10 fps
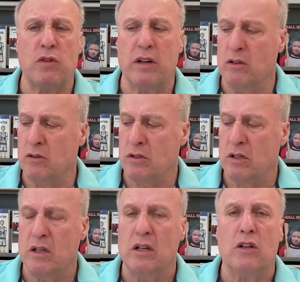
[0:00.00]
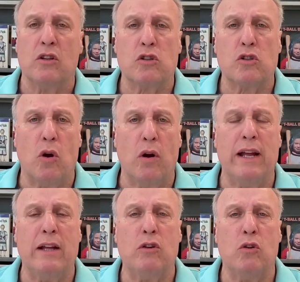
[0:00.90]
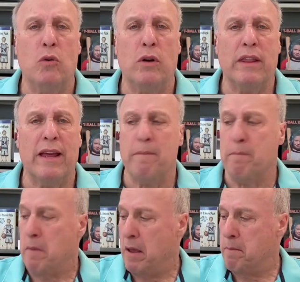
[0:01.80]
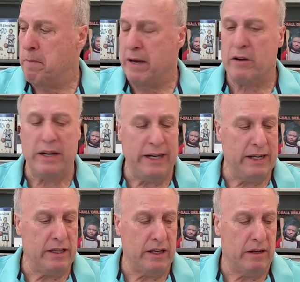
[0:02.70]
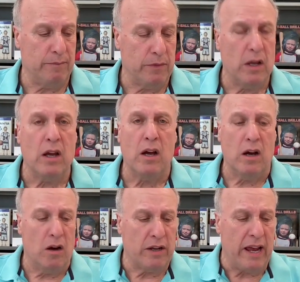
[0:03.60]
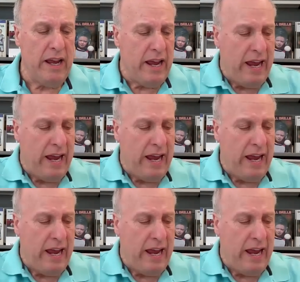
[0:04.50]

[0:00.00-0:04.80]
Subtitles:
drills to start out doing them barehanded. Okay,